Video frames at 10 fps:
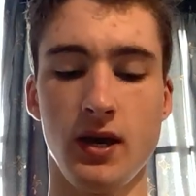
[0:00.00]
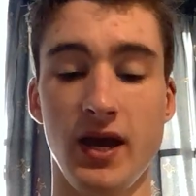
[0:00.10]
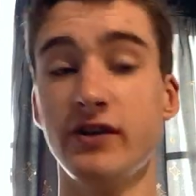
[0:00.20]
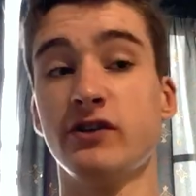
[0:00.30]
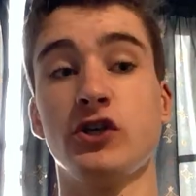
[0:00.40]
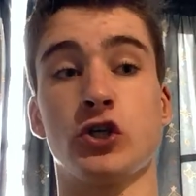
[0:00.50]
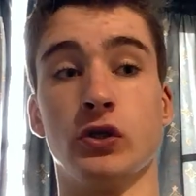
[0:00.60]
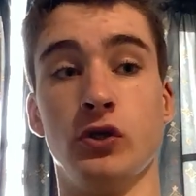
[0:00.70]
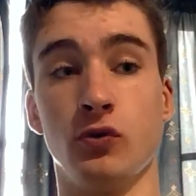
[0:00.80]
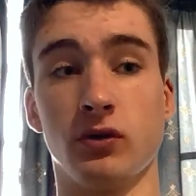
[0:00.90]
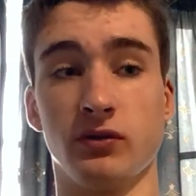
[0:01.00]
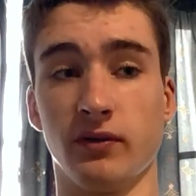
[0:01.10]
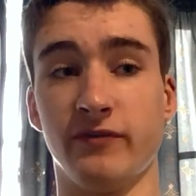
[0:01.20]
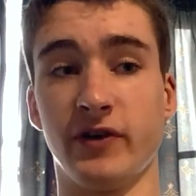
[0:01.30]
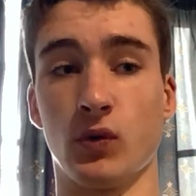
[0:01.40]
In addition, you can
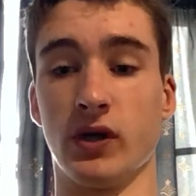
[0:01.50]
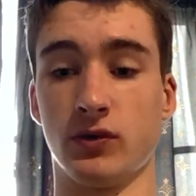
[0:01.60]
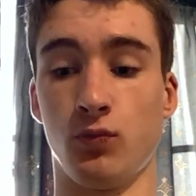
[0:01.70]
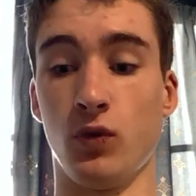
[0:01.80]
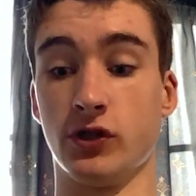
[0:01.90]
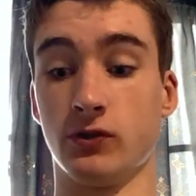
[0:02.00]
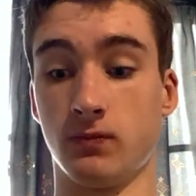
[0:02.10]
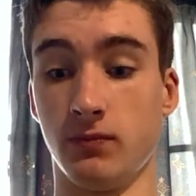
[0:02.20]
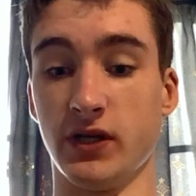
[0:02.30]
configure it, which